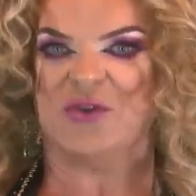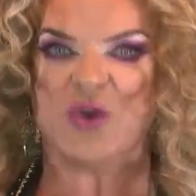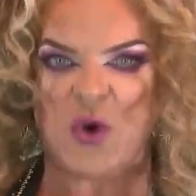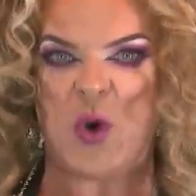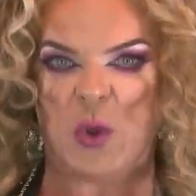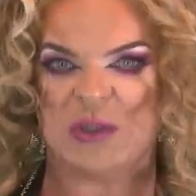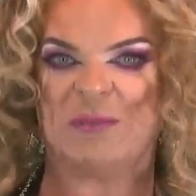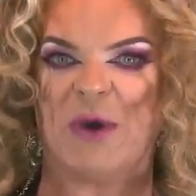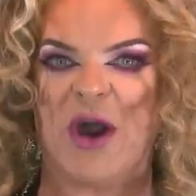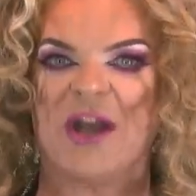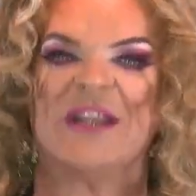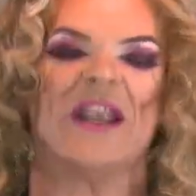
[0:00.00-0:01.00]
No holds
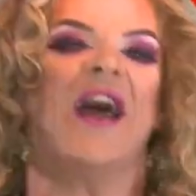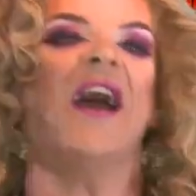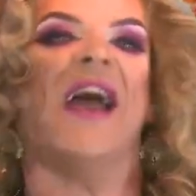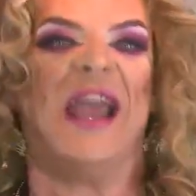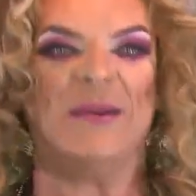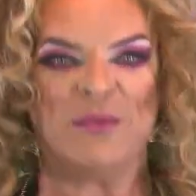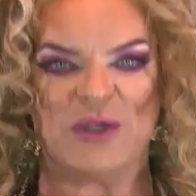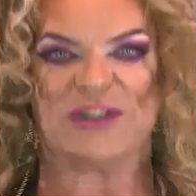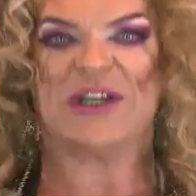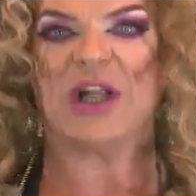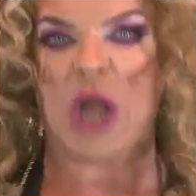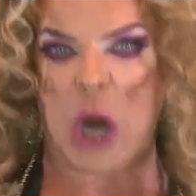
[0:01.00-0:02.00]
barred in, in
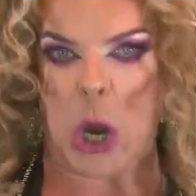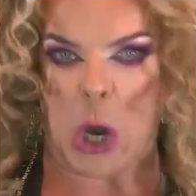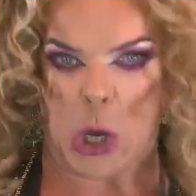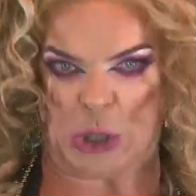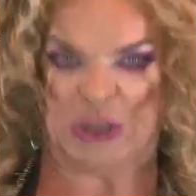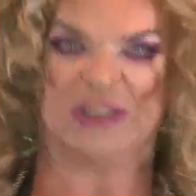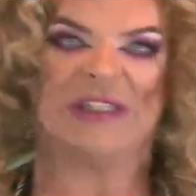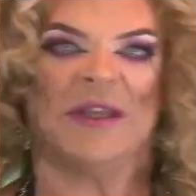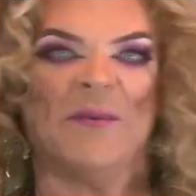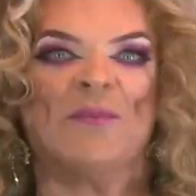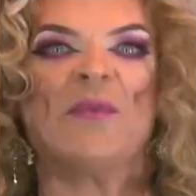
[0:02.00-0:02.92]
musical hers.